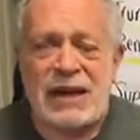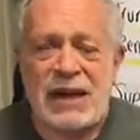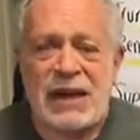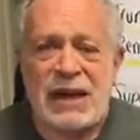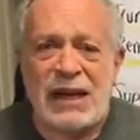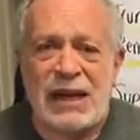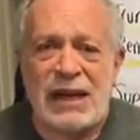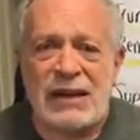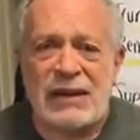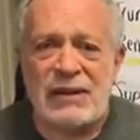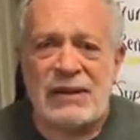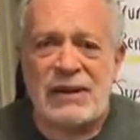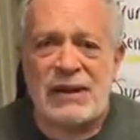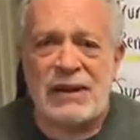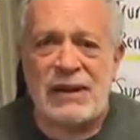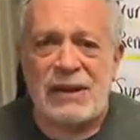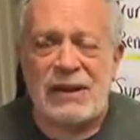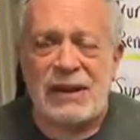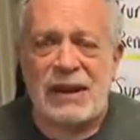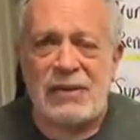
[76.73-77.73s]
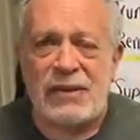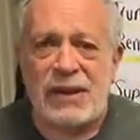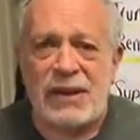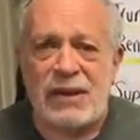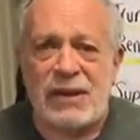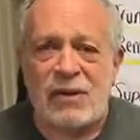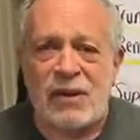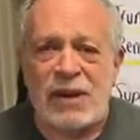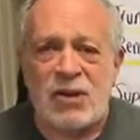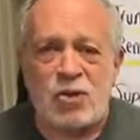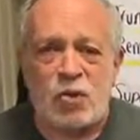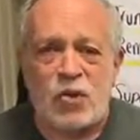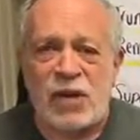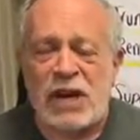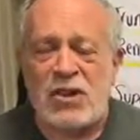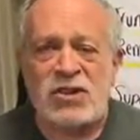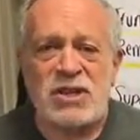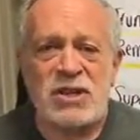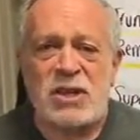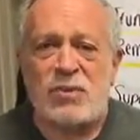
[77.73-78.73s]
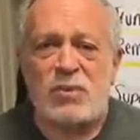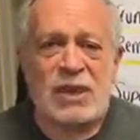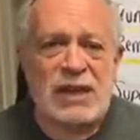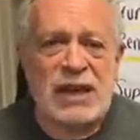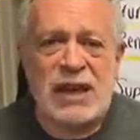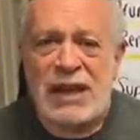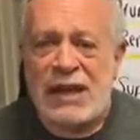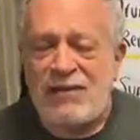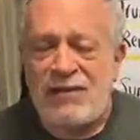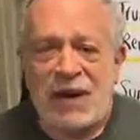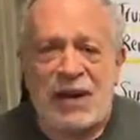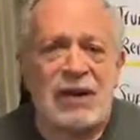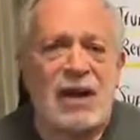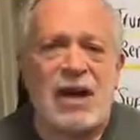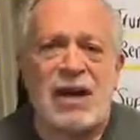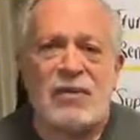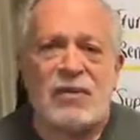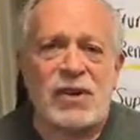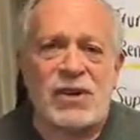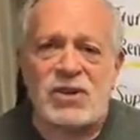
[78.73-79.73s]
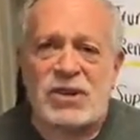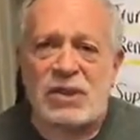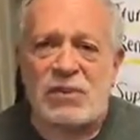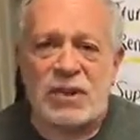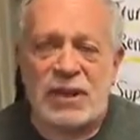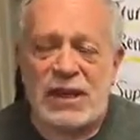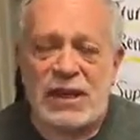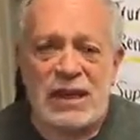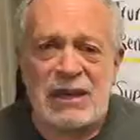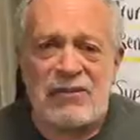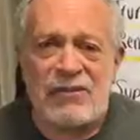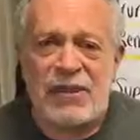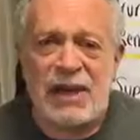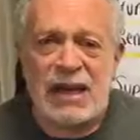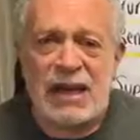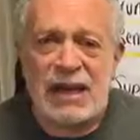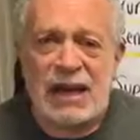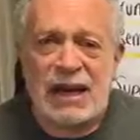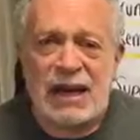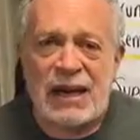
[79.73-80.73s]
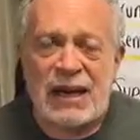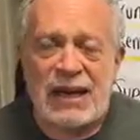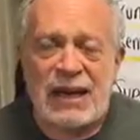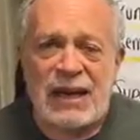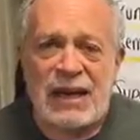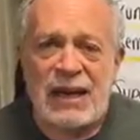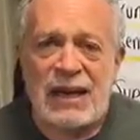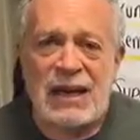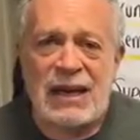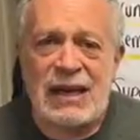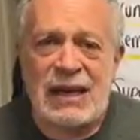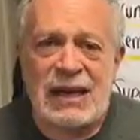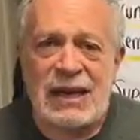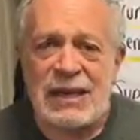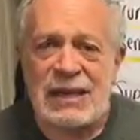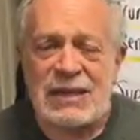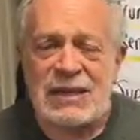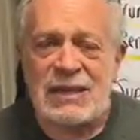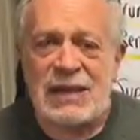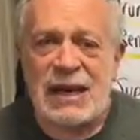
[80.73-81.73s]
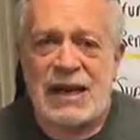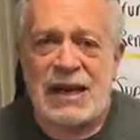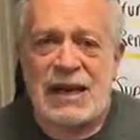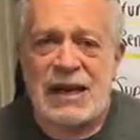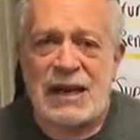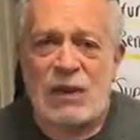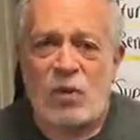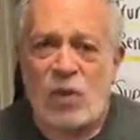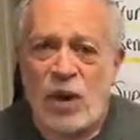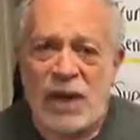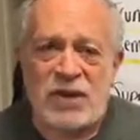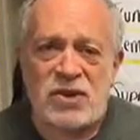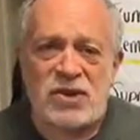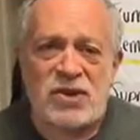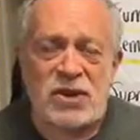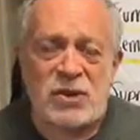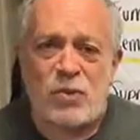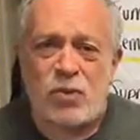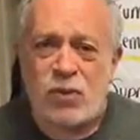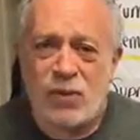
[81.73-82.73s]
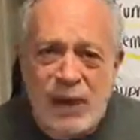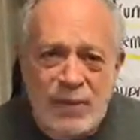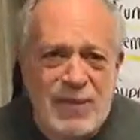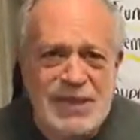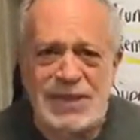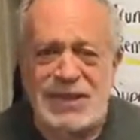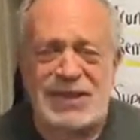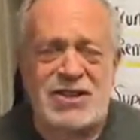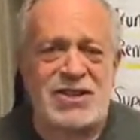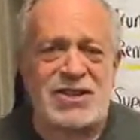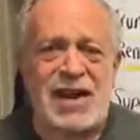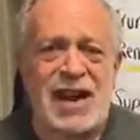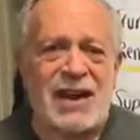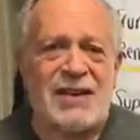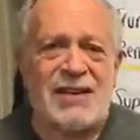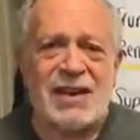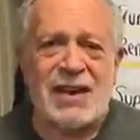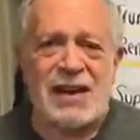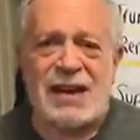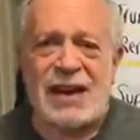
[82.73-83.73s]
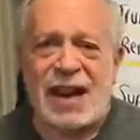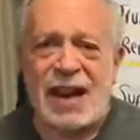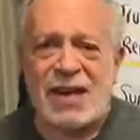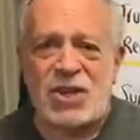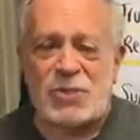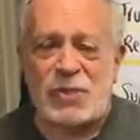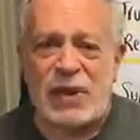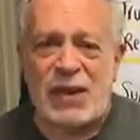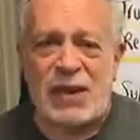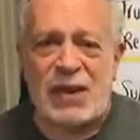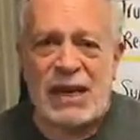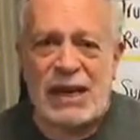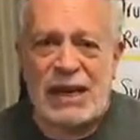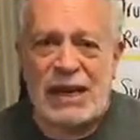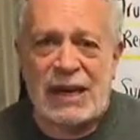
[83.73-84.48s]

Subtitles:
And I mean, there is reason to believe, a lot of reason to believe, he is a white supremacist, and he has been